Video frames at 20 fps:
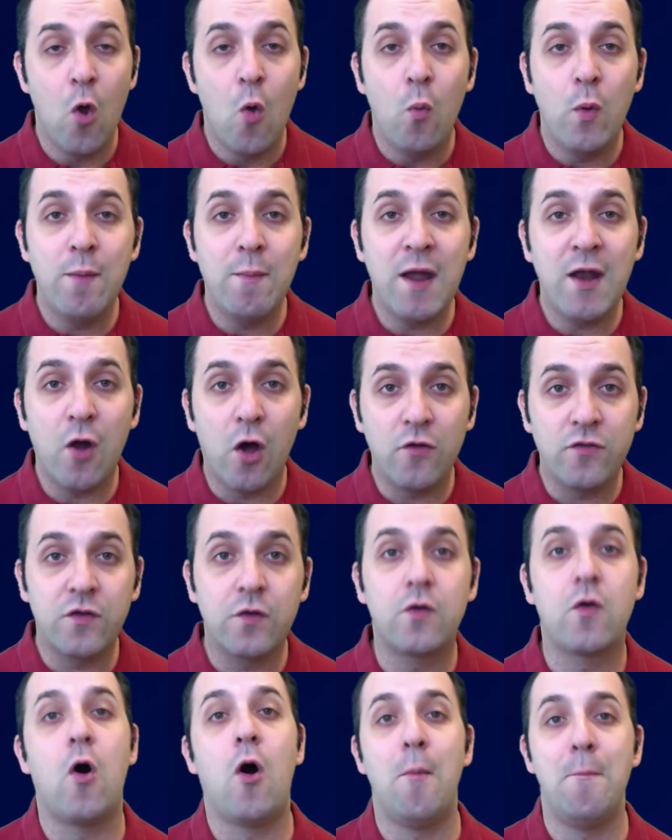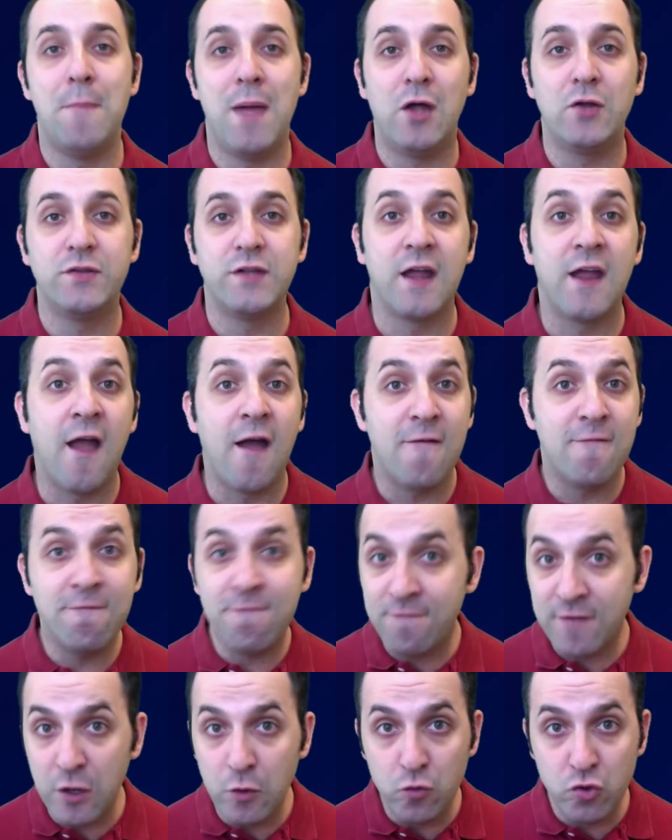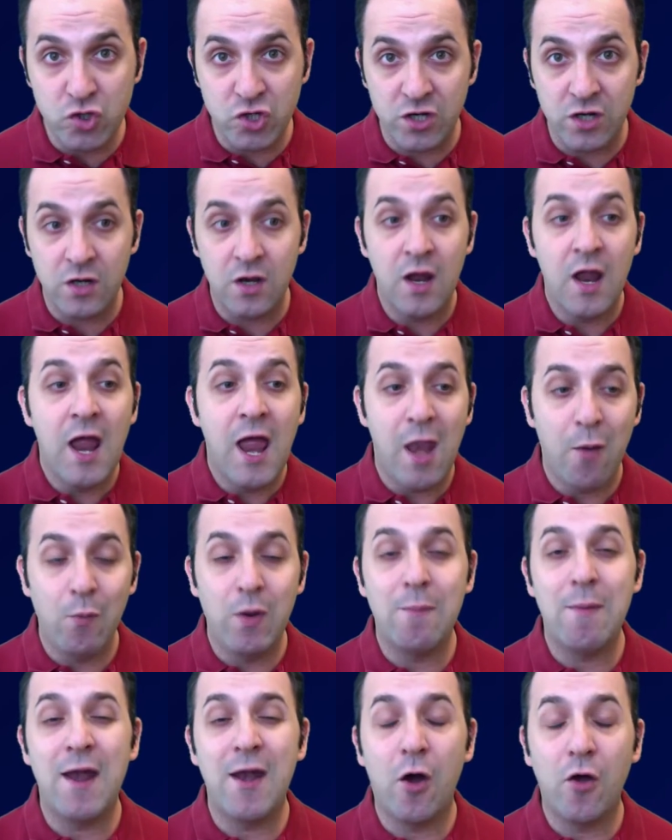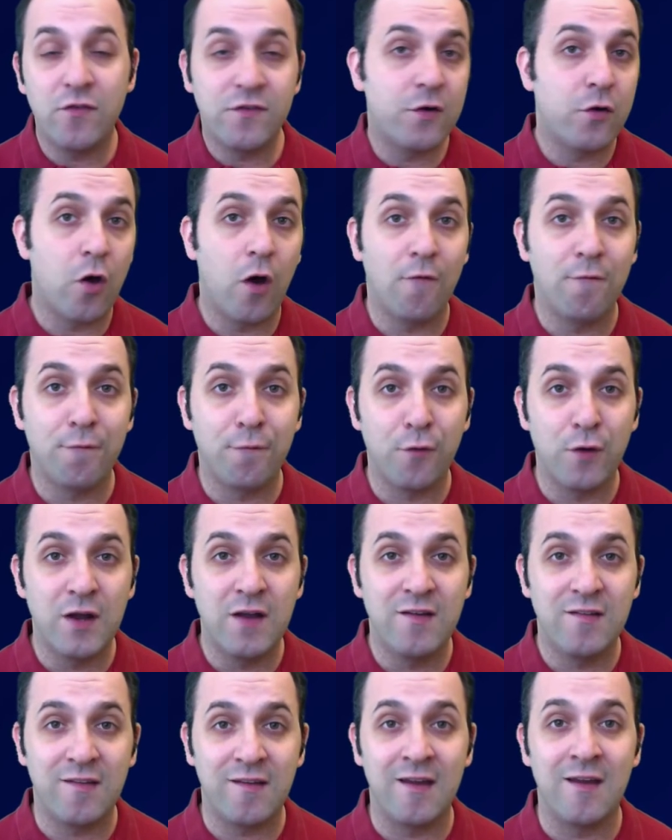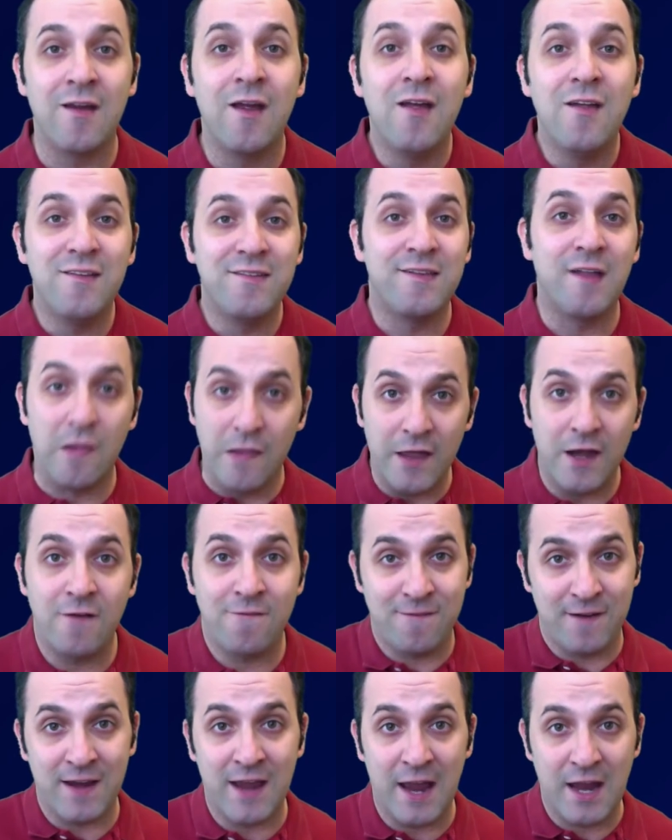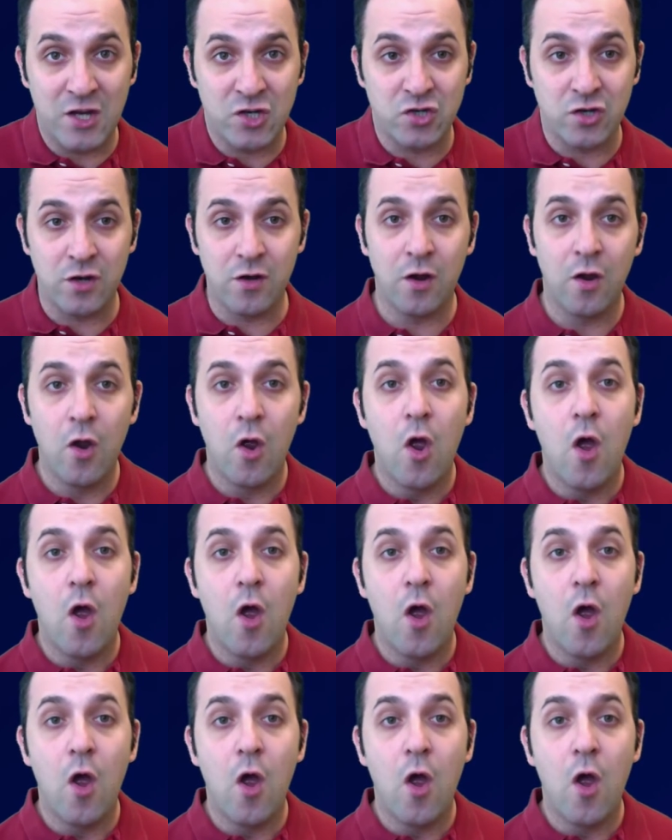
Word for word: We might also call melting fusion, and we might also call freezing solidification.